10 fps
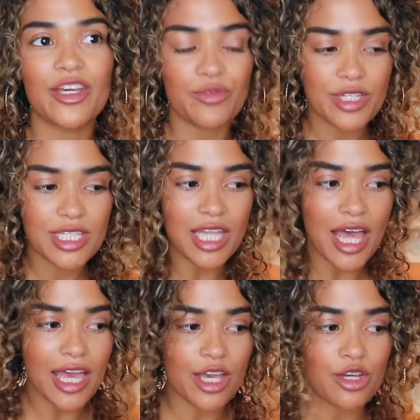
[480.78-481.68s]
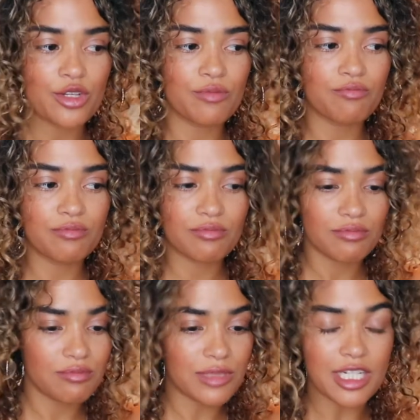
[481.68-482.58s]
it was like,
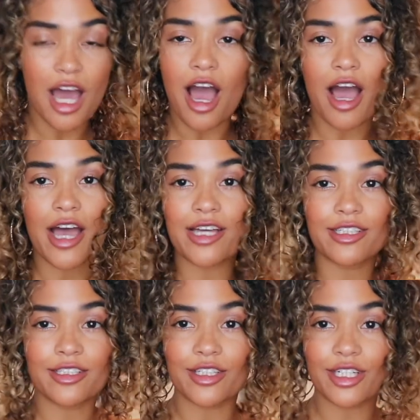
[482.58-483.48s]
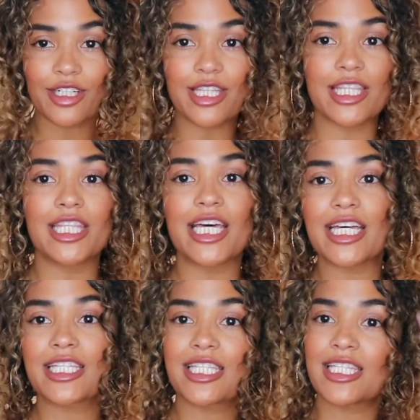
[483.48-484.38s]
did not look
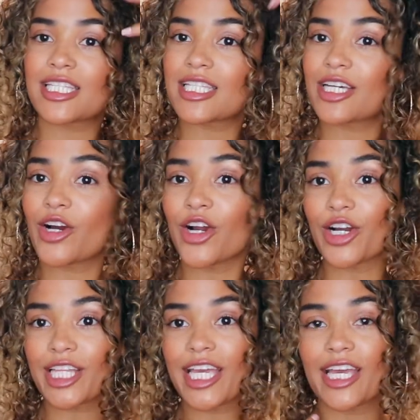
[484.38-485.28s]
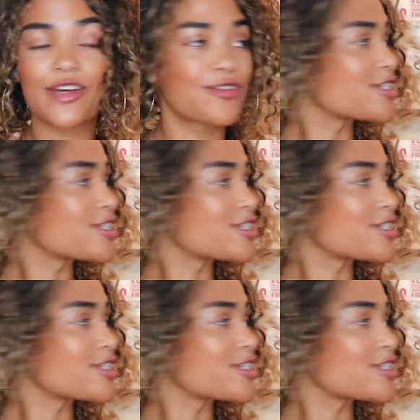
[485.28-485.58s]
this curly. It